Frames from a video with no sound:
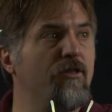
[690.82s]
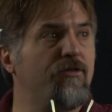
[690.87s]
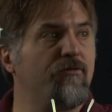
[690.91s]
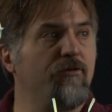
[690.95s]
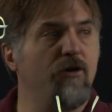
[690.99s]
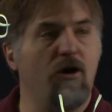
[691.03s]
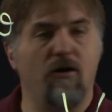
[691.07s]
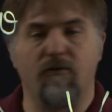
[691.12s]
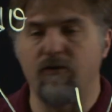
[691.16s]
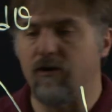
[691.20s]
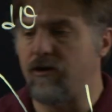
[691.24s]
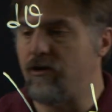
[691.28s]
root of
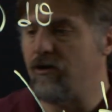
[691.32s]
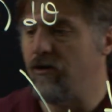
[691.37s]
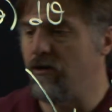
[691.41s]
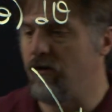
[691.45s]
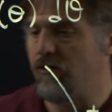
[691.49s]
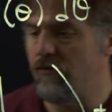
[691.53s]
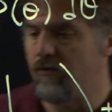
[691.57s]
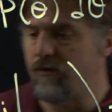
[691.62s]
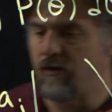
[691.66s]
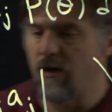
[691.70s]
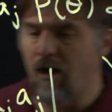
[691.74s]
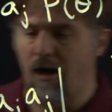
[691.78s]
3 over
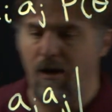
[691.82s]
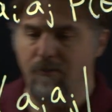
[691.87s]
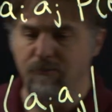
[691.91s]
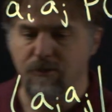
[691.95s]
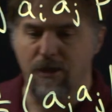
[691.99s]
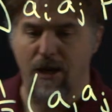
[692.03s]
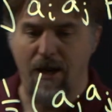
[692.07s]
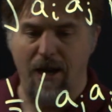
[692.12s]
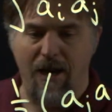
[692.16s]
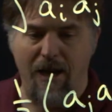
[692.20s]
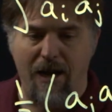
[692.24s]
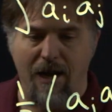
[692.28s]
2 times
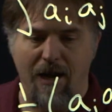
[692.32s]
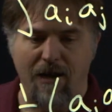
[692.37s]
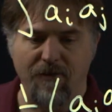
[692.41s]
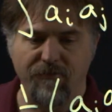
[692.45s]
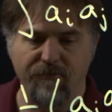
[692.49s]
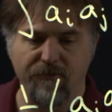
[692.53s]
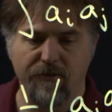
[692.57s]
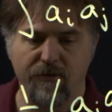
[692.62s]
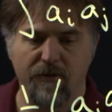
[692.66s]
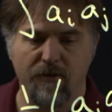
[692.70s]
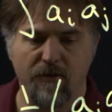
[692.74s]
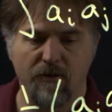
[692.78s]

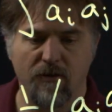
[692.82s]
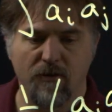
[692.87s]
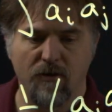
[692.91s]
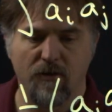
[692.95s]
1/2.